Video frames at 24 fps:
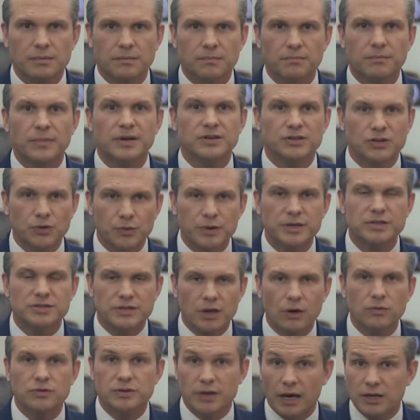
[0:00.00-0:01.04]
But doing
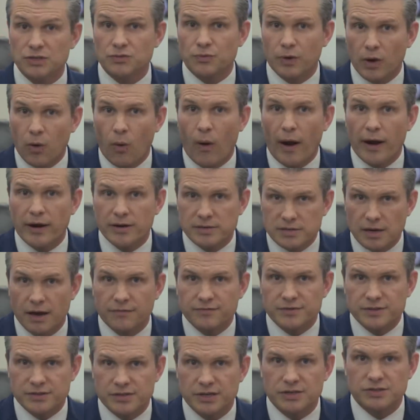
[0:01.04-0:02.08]
so does require
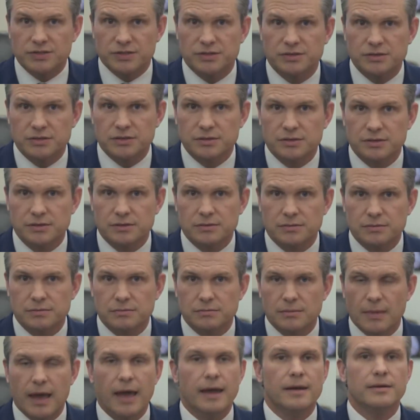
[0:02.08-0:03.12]
tough decisions,
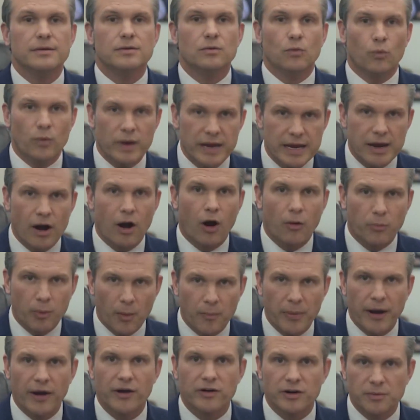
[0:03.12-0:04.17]
and we are
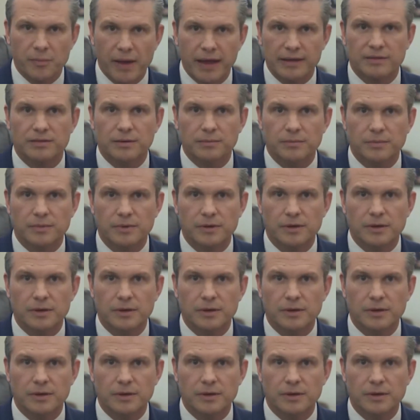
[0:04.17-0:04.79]
prepared to make them.